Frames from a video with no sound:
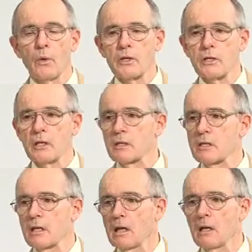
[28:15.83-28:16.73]
which
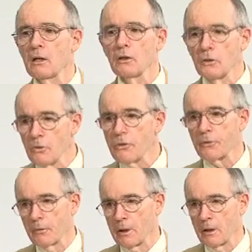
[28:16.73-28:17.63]
is the
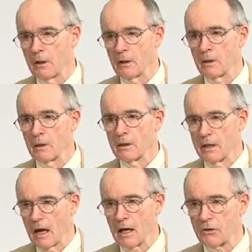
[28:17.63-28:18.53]
Lutheran
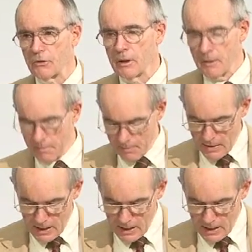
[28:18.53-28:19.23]
doctrine.